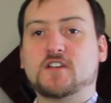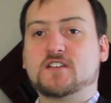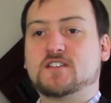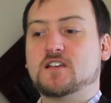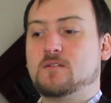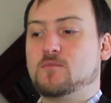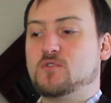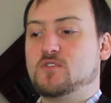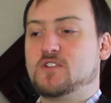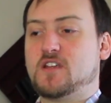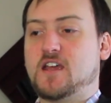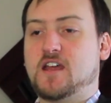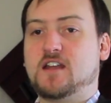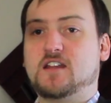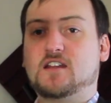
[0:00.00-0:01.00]
assembled,
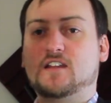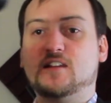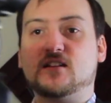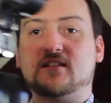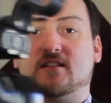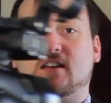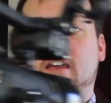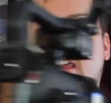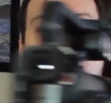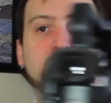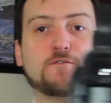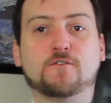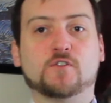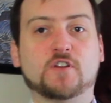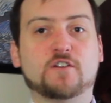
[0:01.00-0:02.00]
and it is a
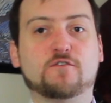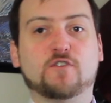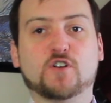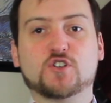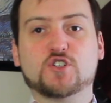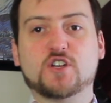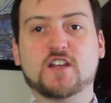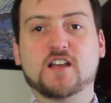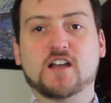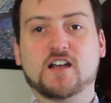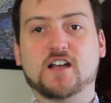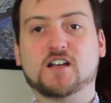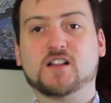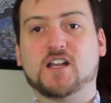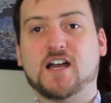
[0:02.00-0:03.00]
fully functioning
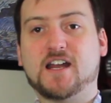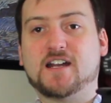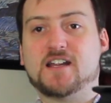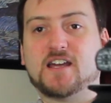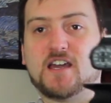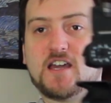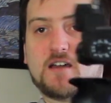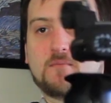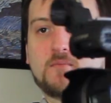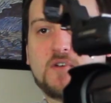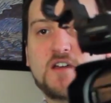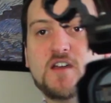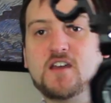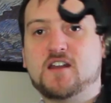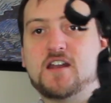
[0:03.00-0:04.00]
Glidecam.
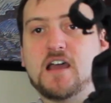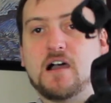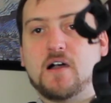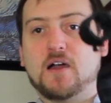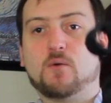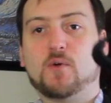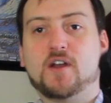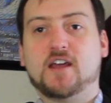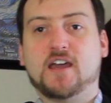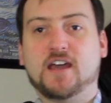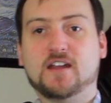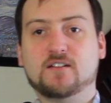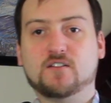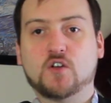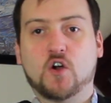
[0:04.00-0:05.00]
Now I went
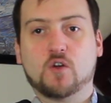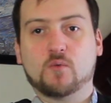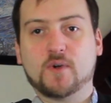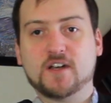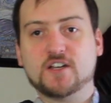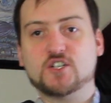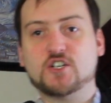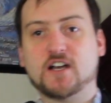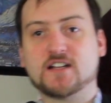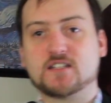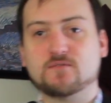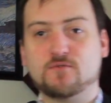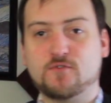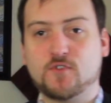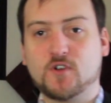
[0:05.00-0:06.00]
ahead and already shot
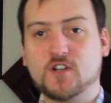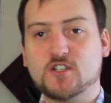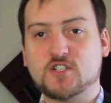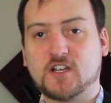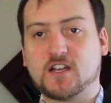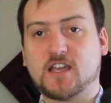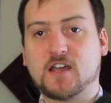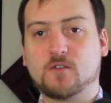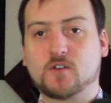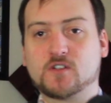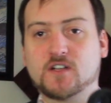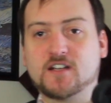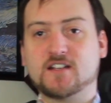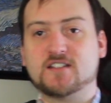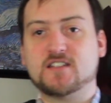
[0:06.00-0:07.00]
some footage at Kenrick
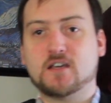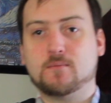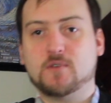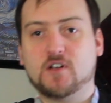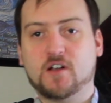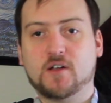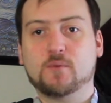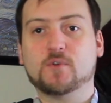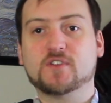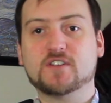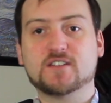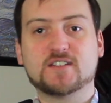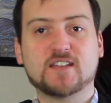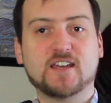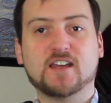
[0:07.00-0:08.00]
Glennon Seminary with
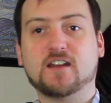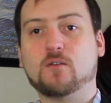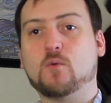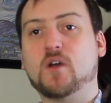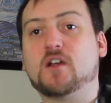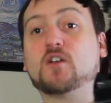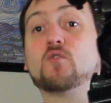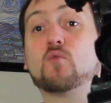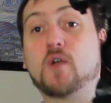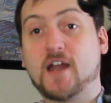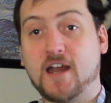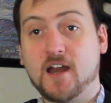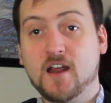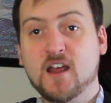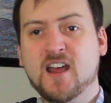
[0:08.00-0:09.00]
this thing, and it went
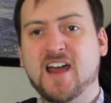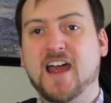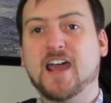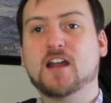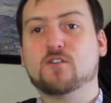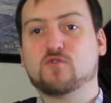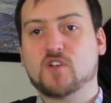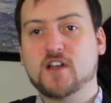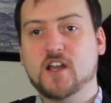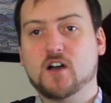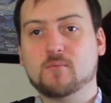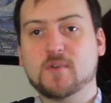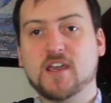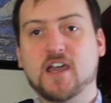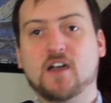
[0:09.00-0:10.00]
great. I had a friend
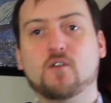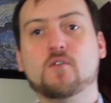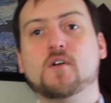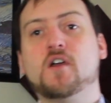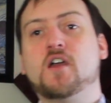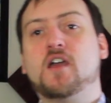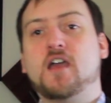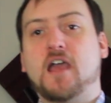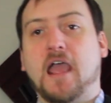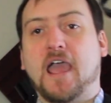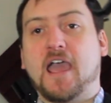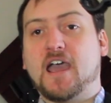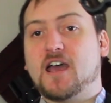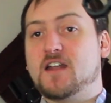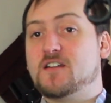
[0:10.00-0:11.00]
help me out,
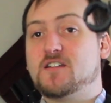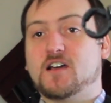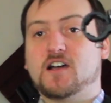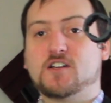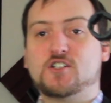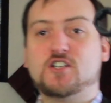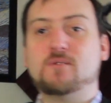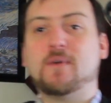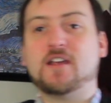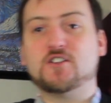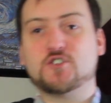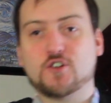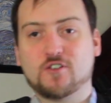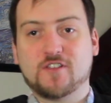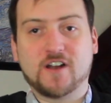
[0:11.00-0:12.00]
and she made
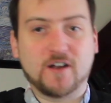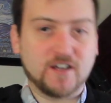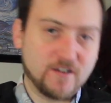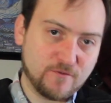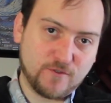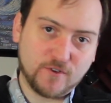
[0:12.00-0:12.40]
sure that I didn't